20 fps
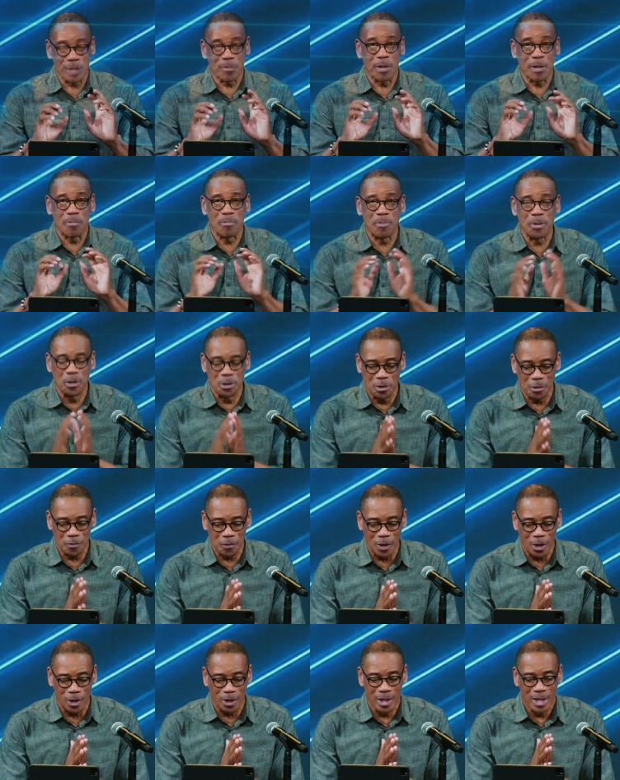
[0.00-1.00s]
to be
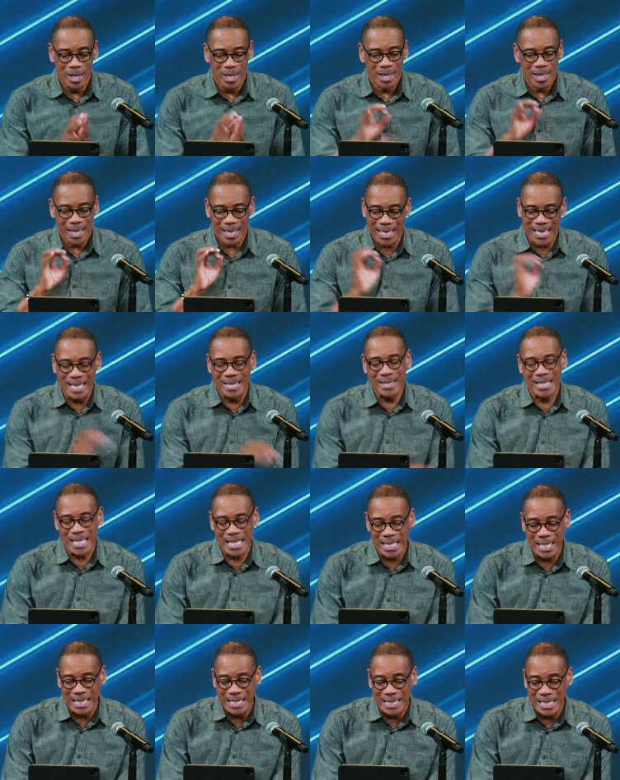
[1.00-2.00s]
beautiful in
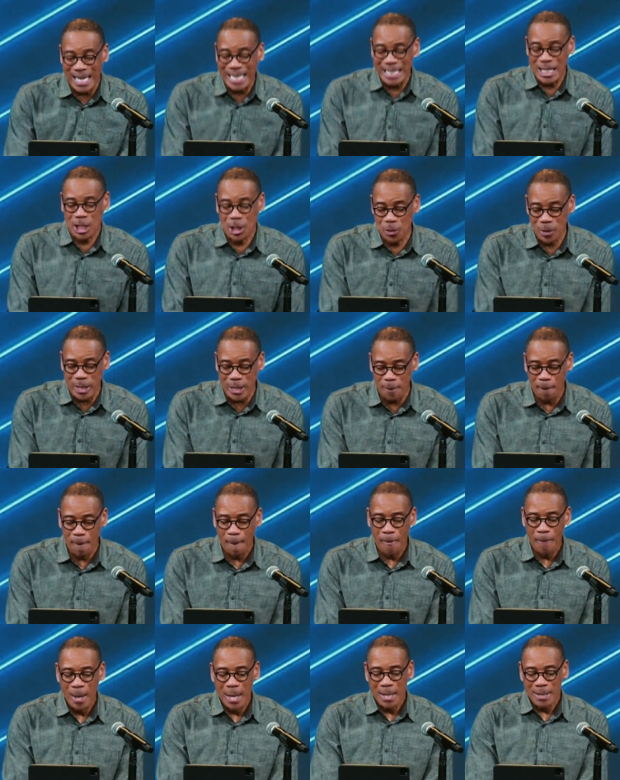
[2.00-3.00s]
the end. I decree
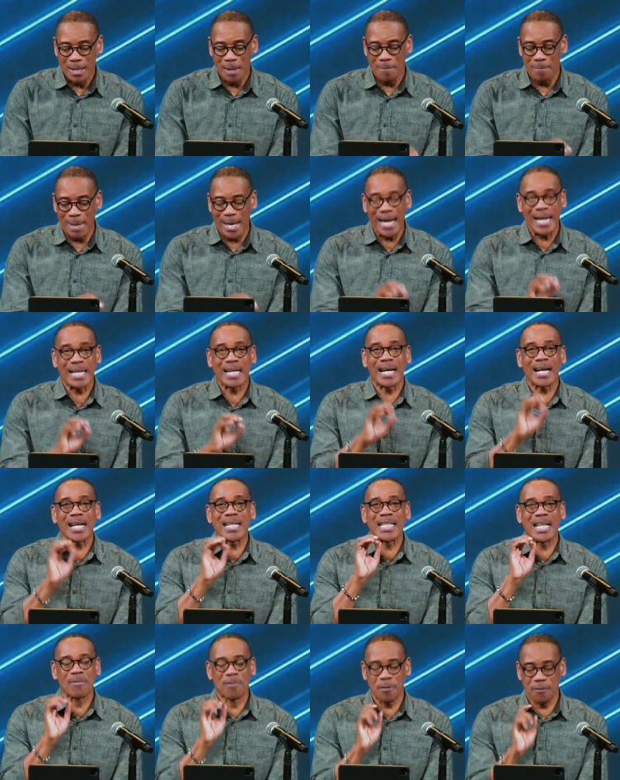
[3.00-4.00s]
that my
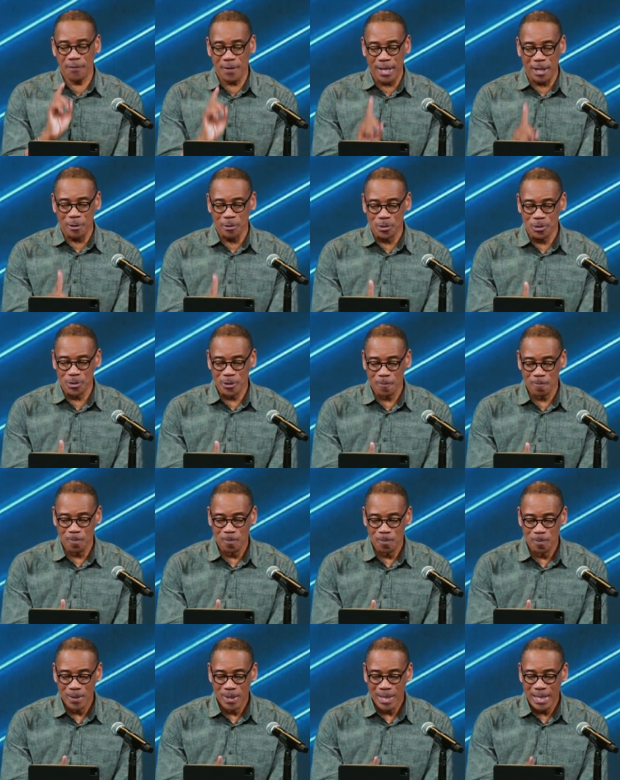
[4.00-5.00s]
God never fails,
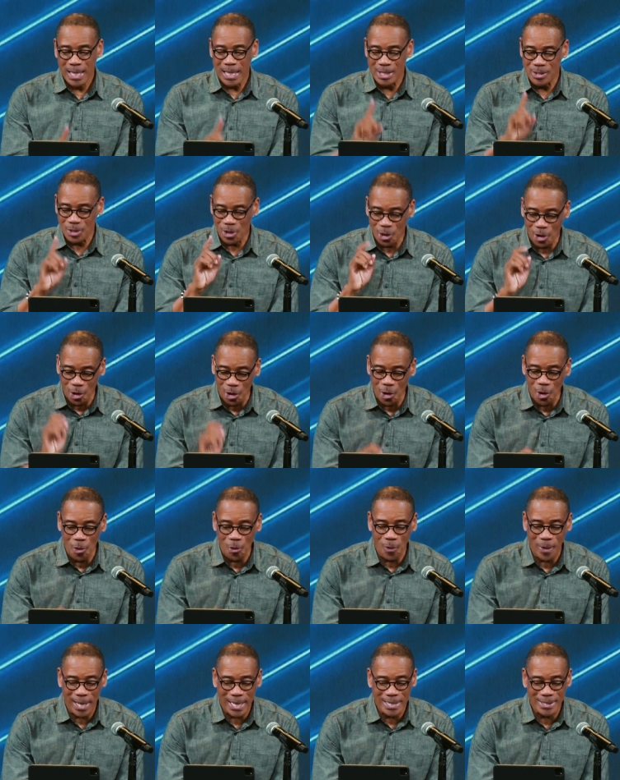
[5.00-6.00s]
He's
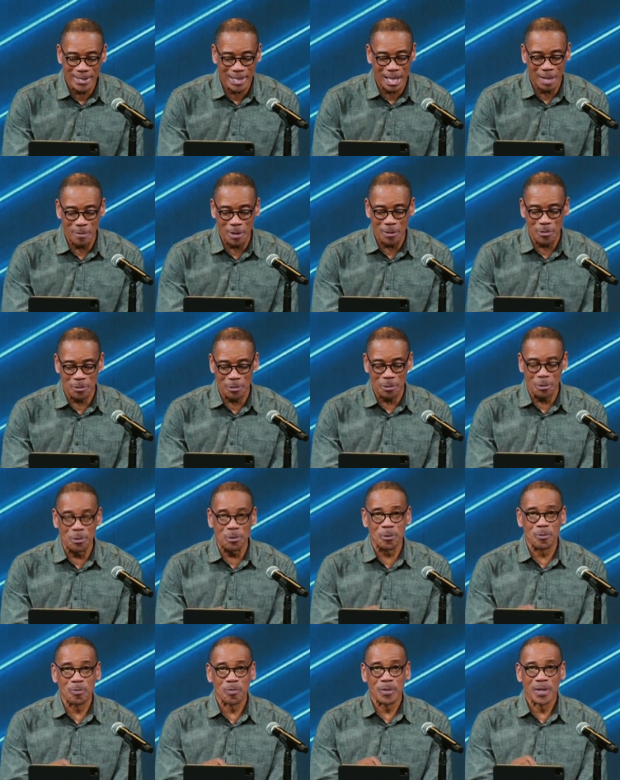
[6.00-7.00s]
always coming
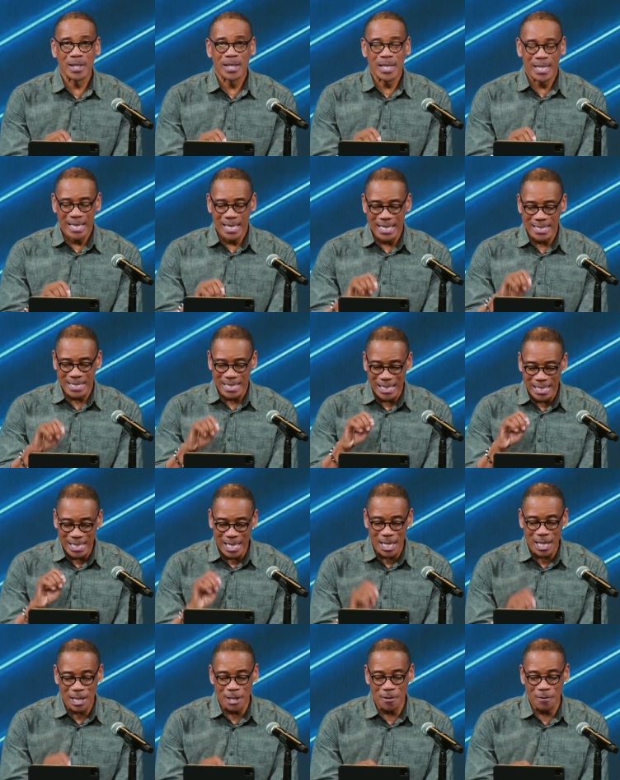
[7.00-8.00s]
through. His
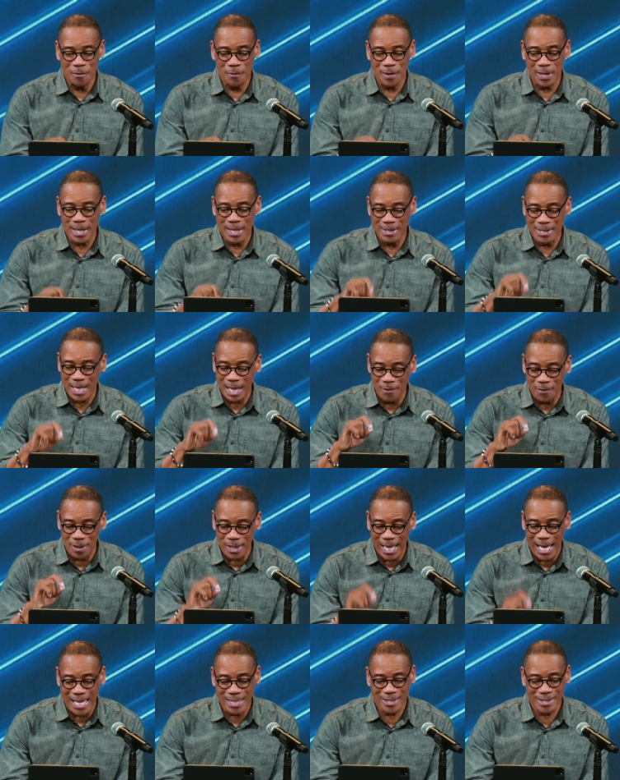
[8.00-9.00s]
love is
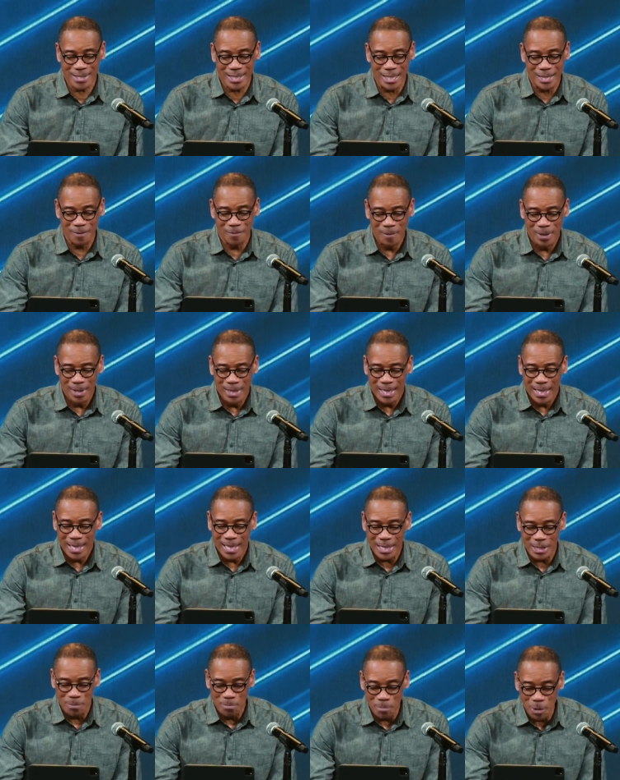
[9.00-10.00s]
everlasting,
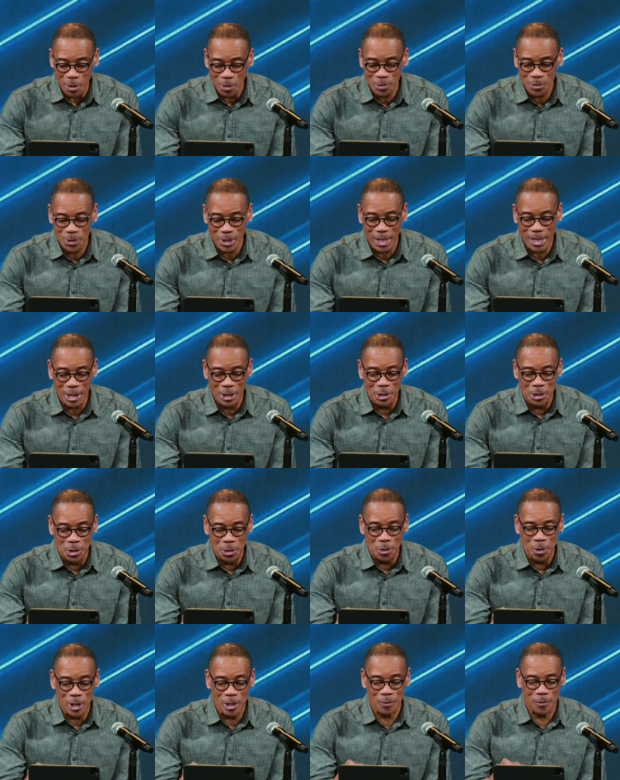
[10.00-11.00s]
His mercy
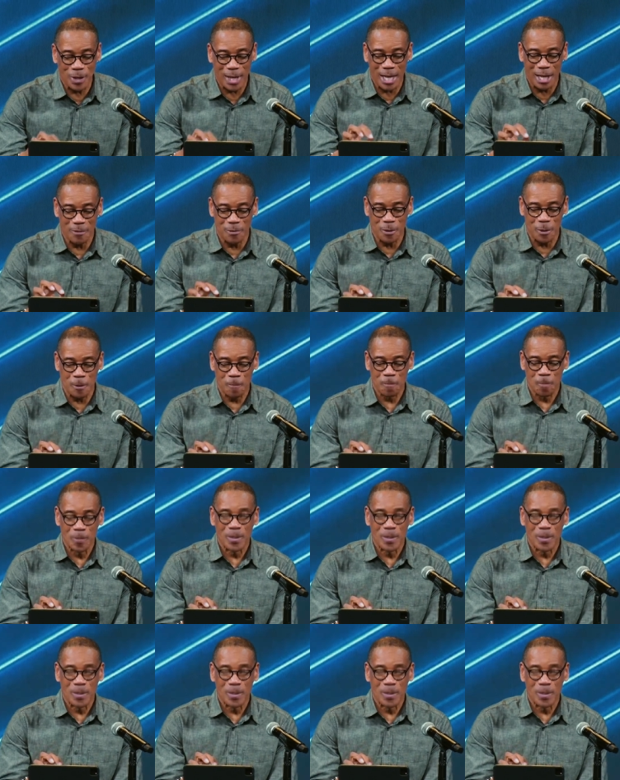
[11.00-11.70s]
endureth forever.